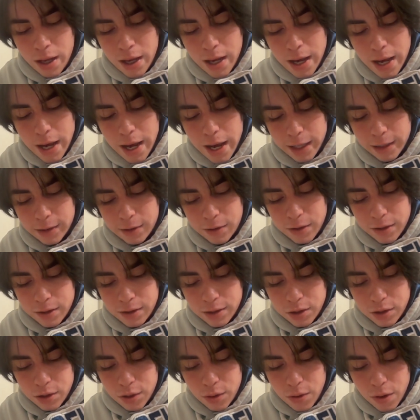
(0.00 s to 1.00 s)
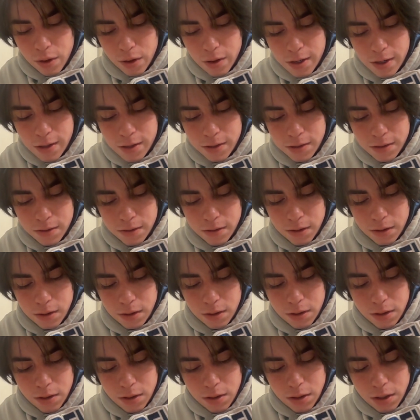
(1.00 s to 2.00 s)
Actor as a true artist.
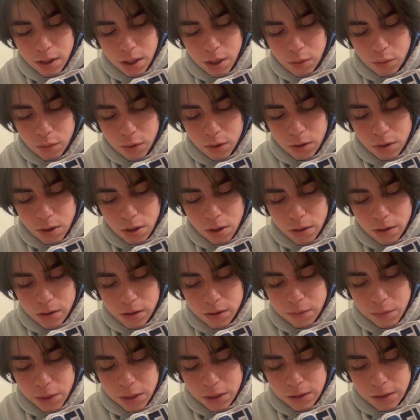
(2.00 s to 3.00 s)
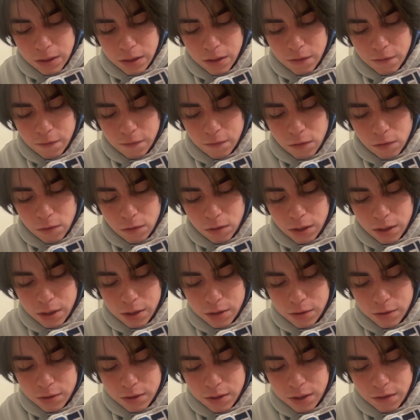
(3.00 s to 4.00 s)
A real artist must lead a full,
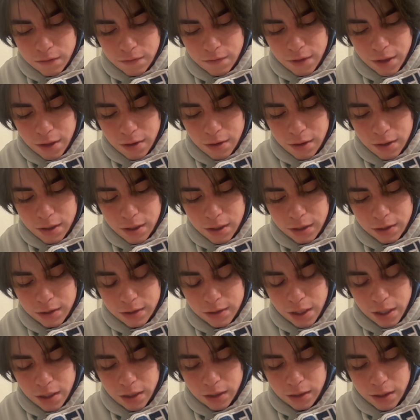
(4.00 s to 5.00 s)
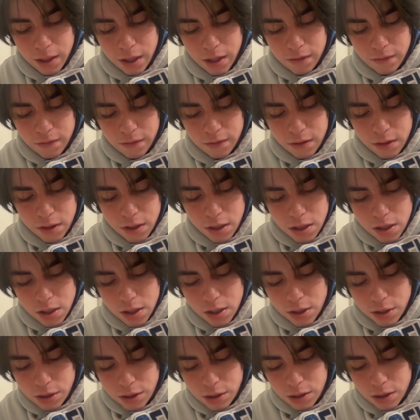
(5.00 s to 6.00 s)
interesting, varied, and exciting life.
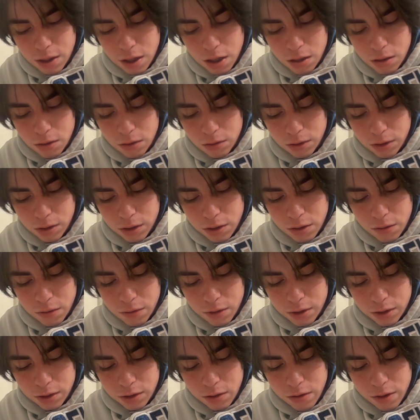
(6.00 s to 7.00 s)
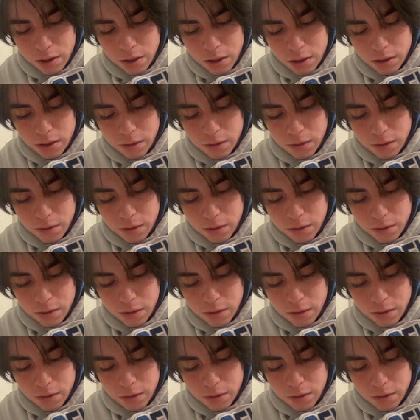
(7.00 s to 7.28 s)
He should not only know what is going on in the